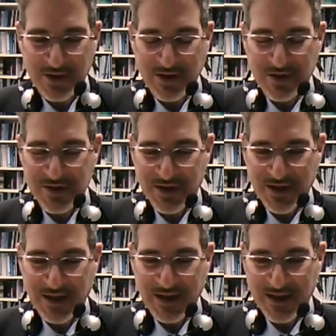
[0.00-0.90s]

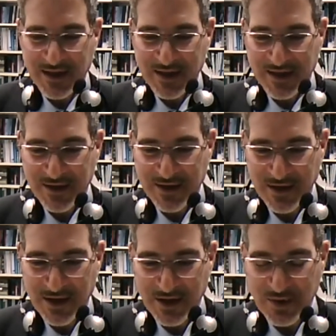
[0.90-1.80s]
concerning
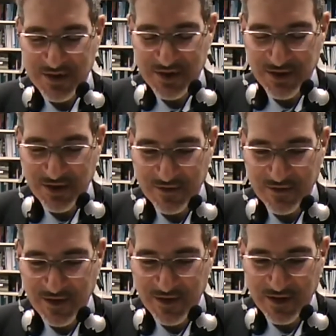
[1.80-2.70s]
a question of
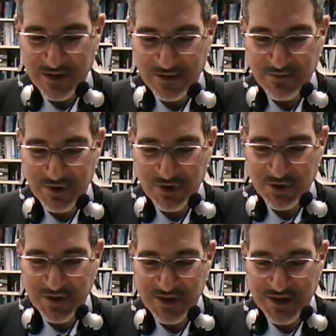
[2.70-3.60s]

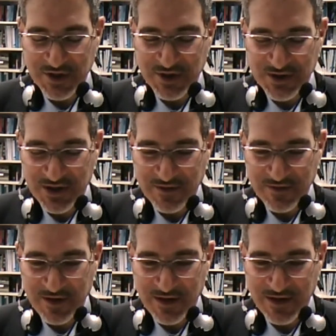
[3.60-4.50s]
jurisdiction, to give
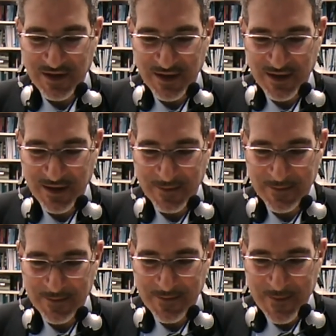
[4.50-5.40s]
the
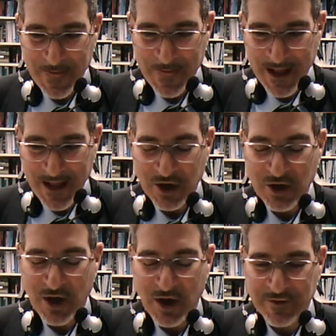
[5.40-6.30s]

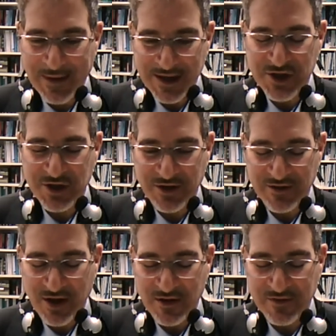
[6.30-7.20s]
confirmation
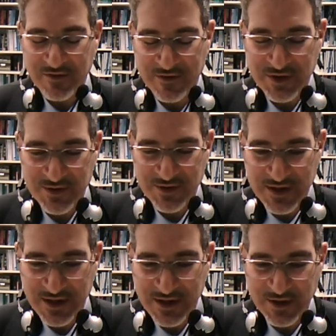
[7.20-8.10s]
of
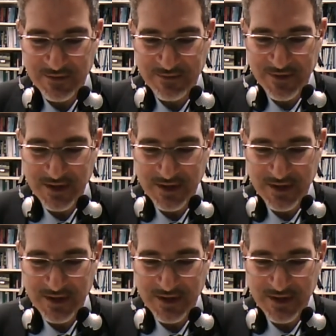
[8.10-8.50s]
jurisdiction.